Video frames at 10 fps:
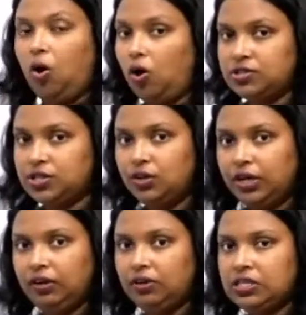Cos 0
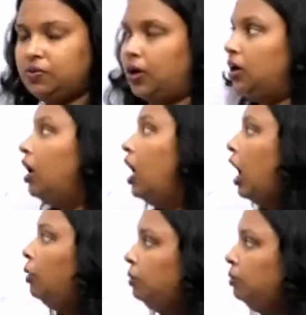equals 1.
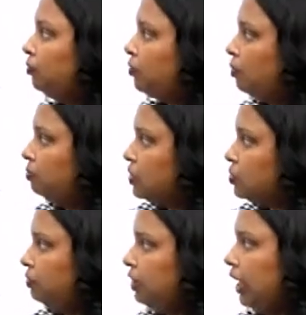I mean, from this
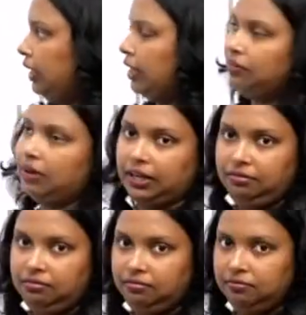one we can get a value.